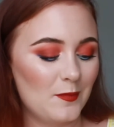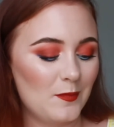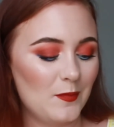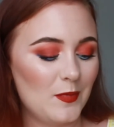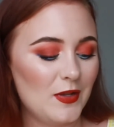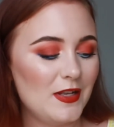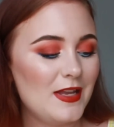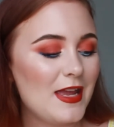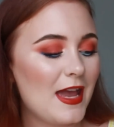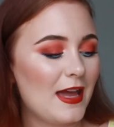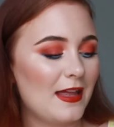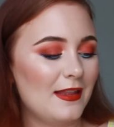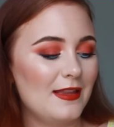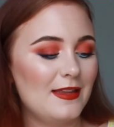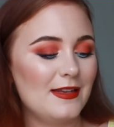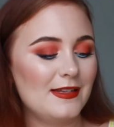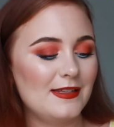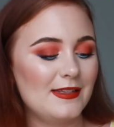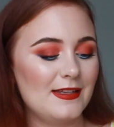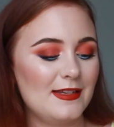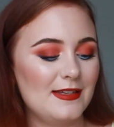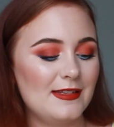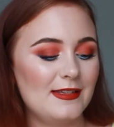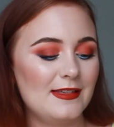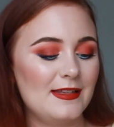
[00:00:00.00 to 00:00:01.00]
But yeah,
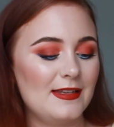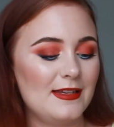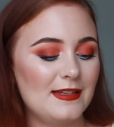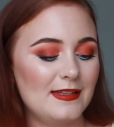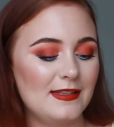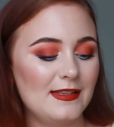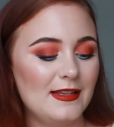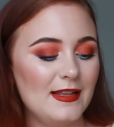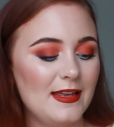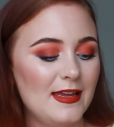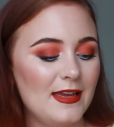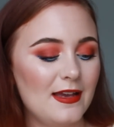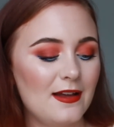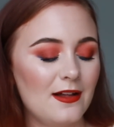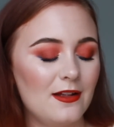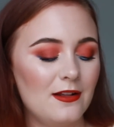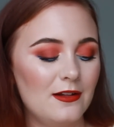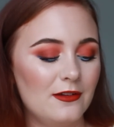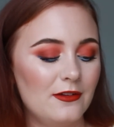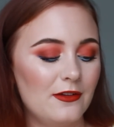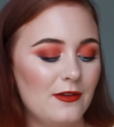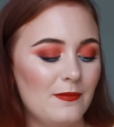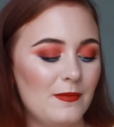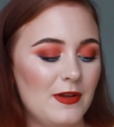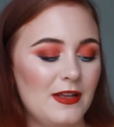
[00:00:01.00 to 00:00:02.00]
this is the Sleek
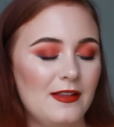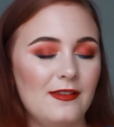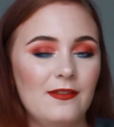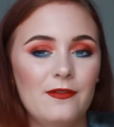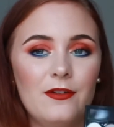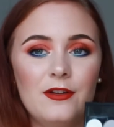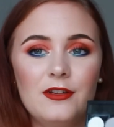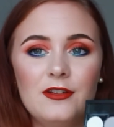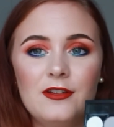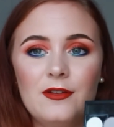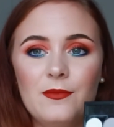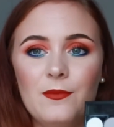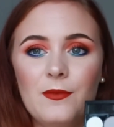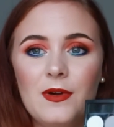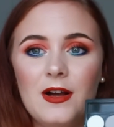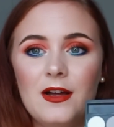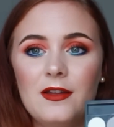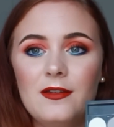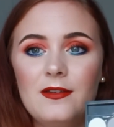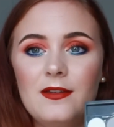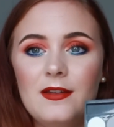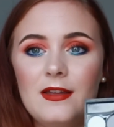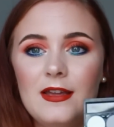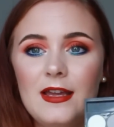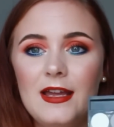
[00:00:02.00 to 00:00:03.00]
Ultra Matte version
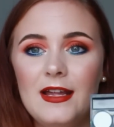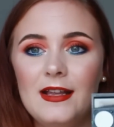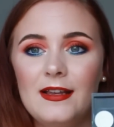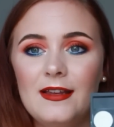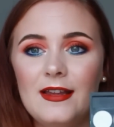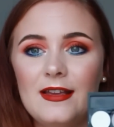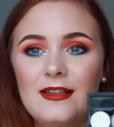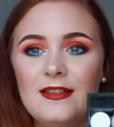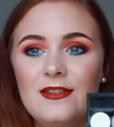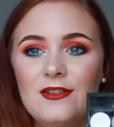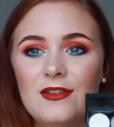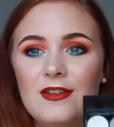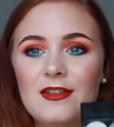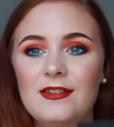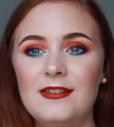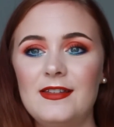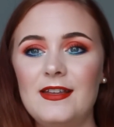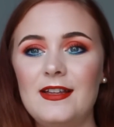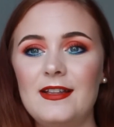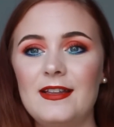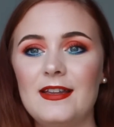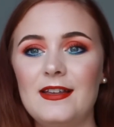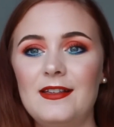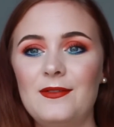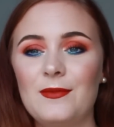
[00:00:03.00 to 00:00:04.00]
1, and as you can
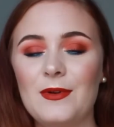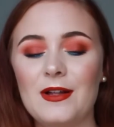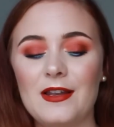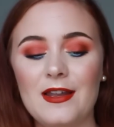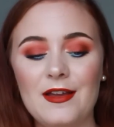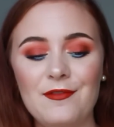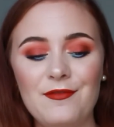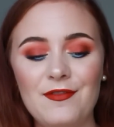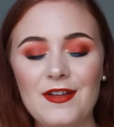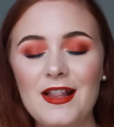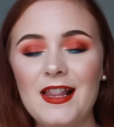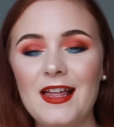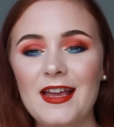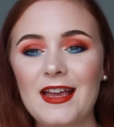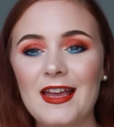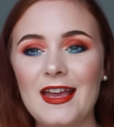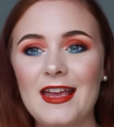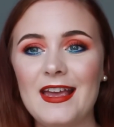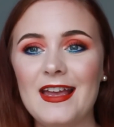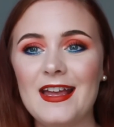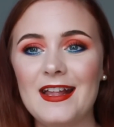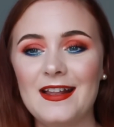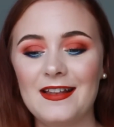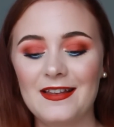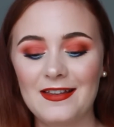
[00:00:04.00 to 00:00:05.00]
see, this one I feel like
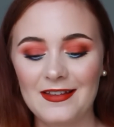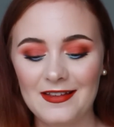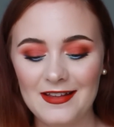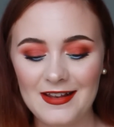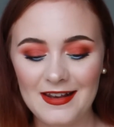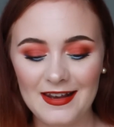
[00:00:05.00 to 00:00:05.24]
I get